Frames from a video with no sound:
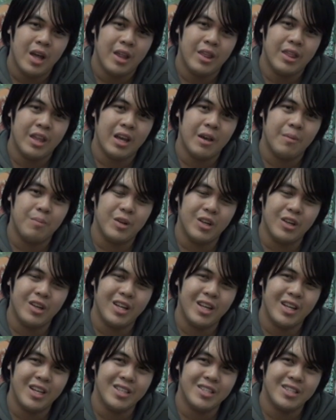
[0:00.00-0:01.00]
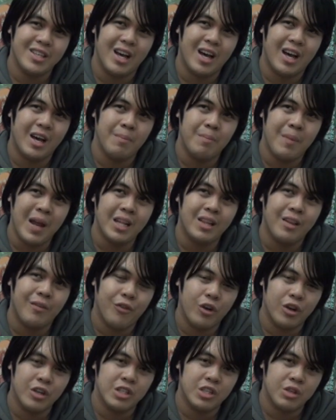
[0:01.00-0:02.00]
Their abilities are mainly
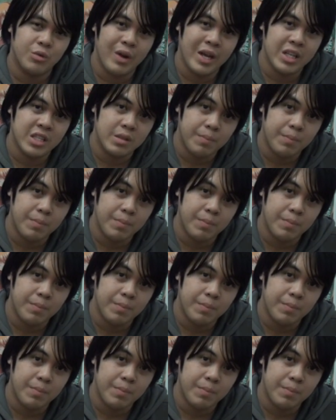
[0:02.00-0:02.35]
focused around